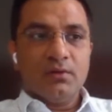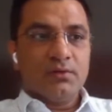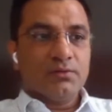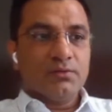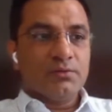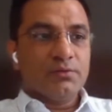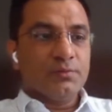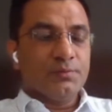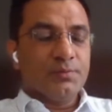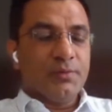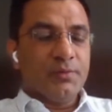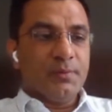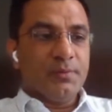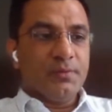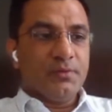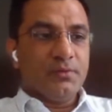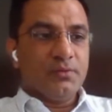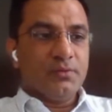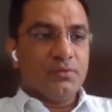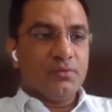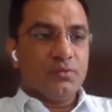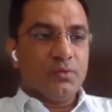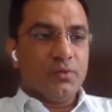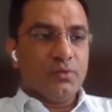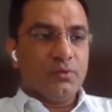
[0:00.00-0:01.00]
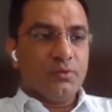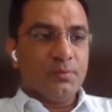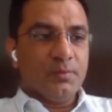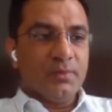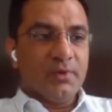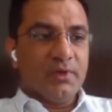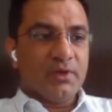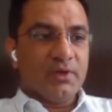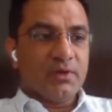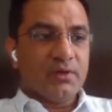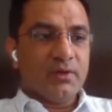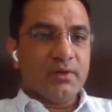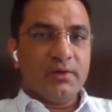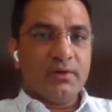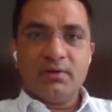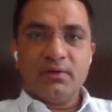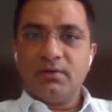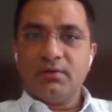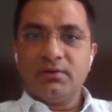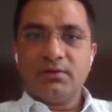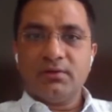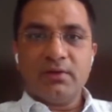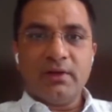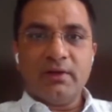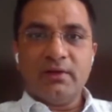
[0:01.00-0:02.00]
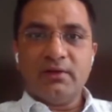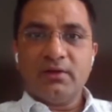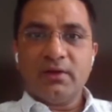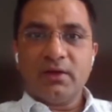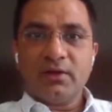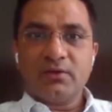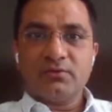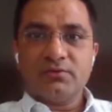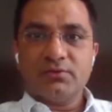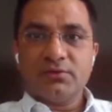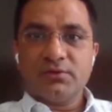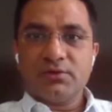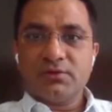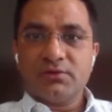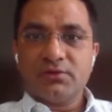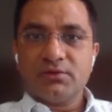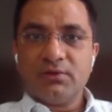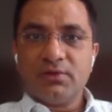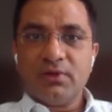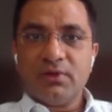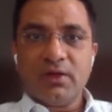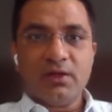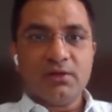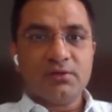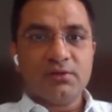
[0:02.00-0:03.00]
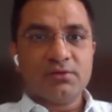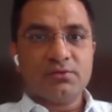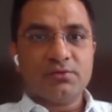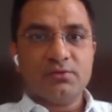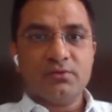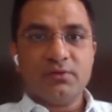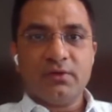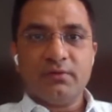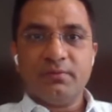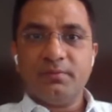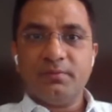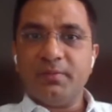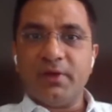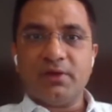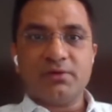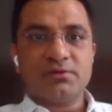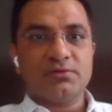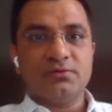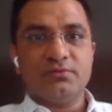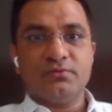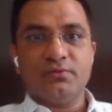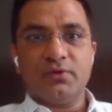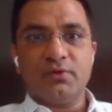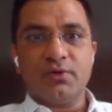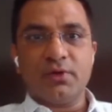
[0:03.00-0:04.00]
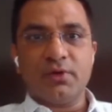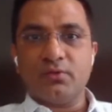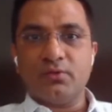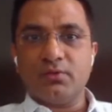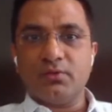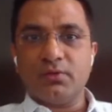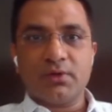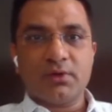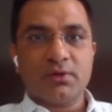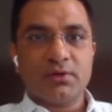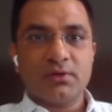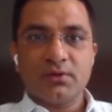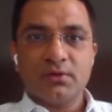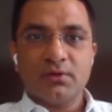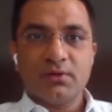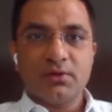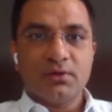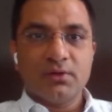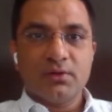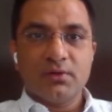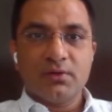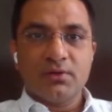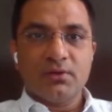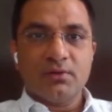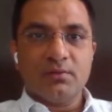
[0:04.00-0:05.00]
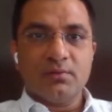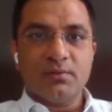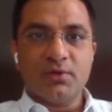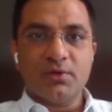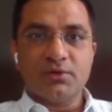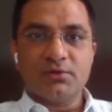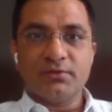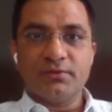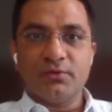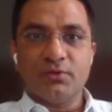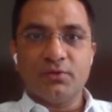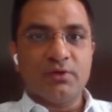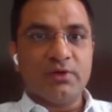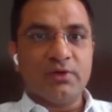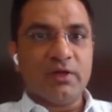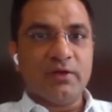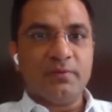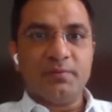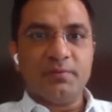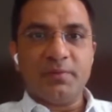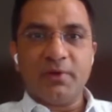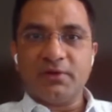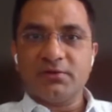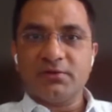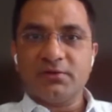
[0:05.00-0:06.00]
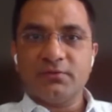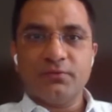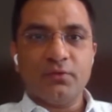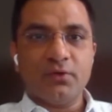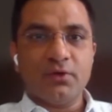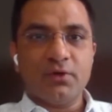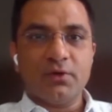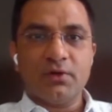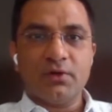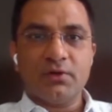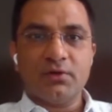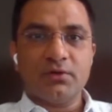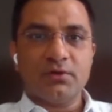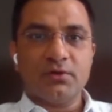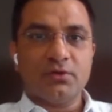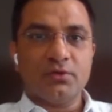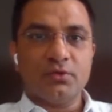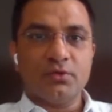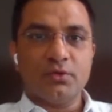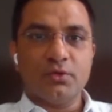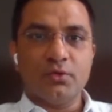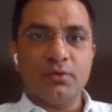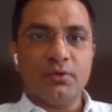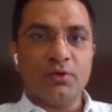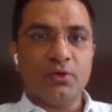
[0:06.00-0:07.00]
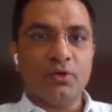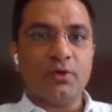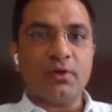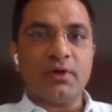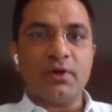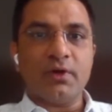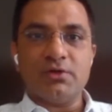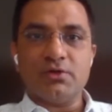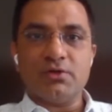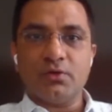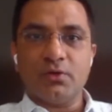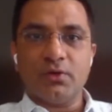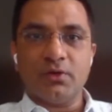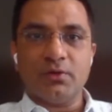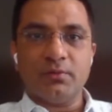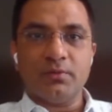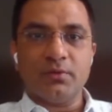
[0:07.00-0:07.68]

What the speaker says: So people who want to build a career in talent acquisition has to have passion for recruiting, because if you don't have passion for it, you will not enjoy it,